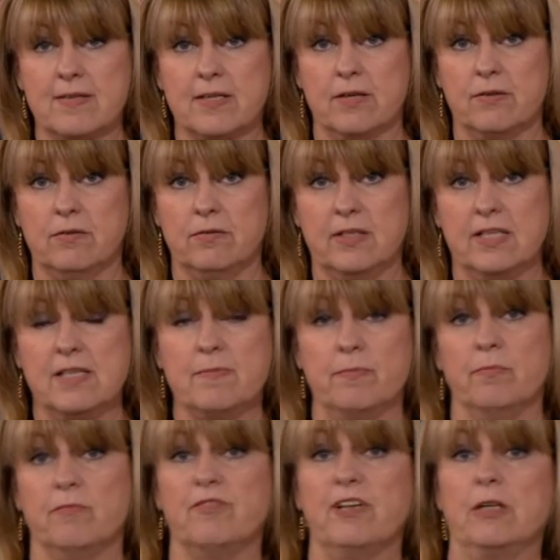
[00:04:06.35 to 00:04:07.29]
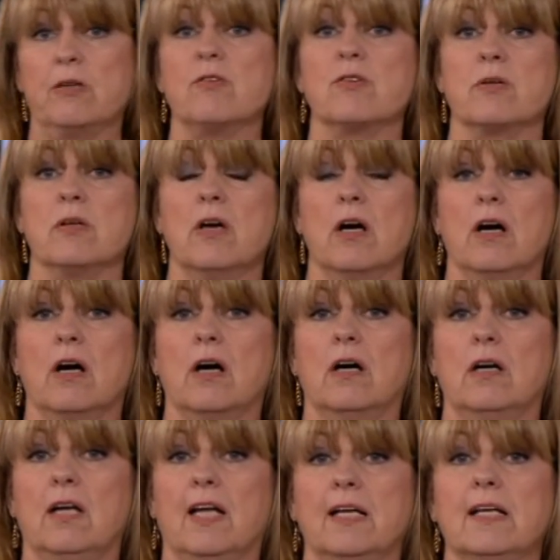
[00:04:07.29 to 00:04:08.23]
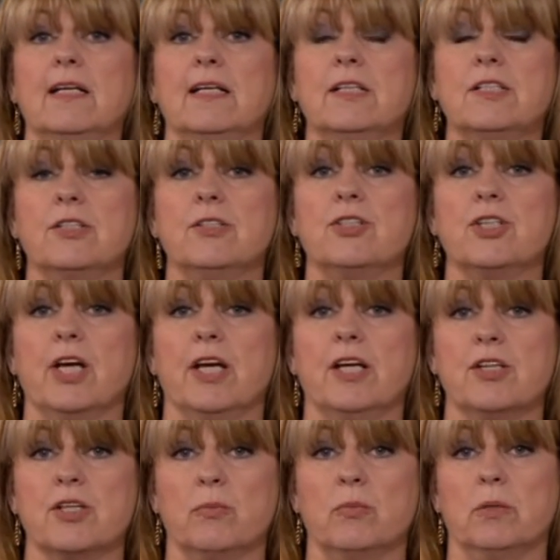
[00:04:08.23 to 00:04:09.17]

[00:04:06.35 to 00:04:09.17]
so these figures are likely to change,